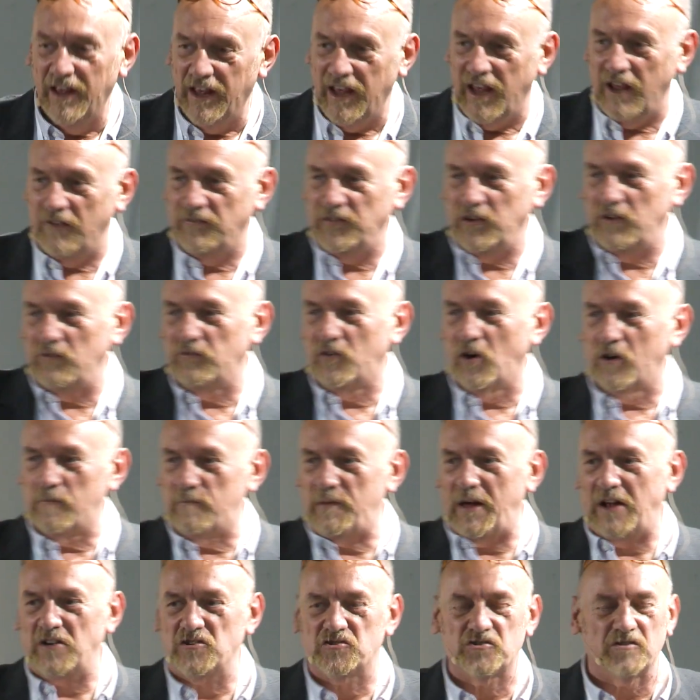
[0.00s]
if you've got a
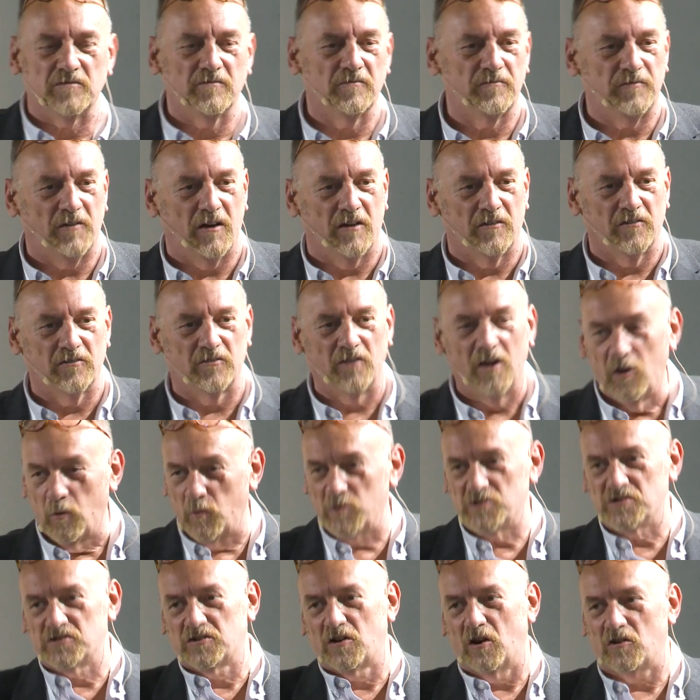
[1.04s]
pension fund
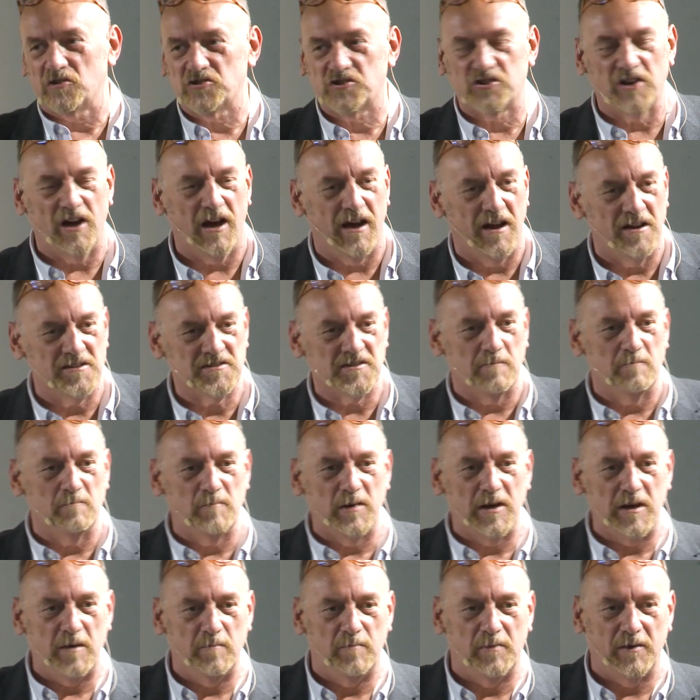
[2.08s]
which has got shares in
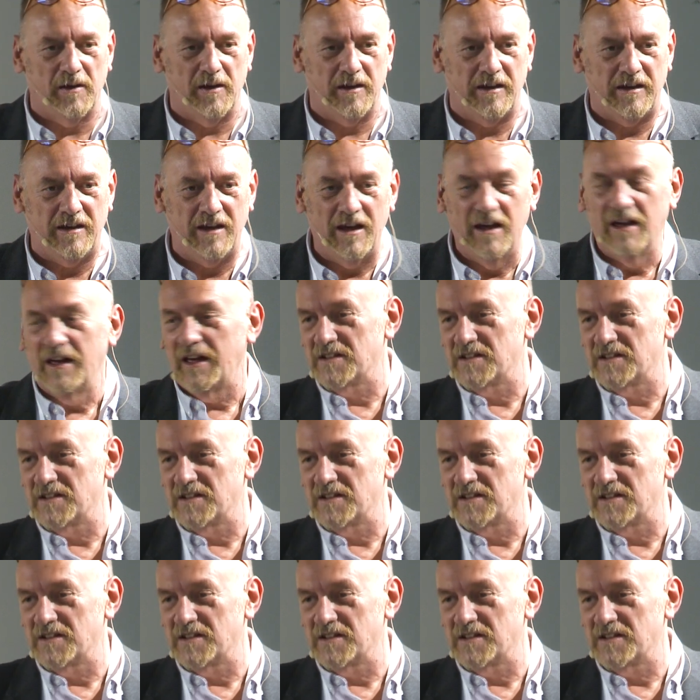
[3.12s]
BP,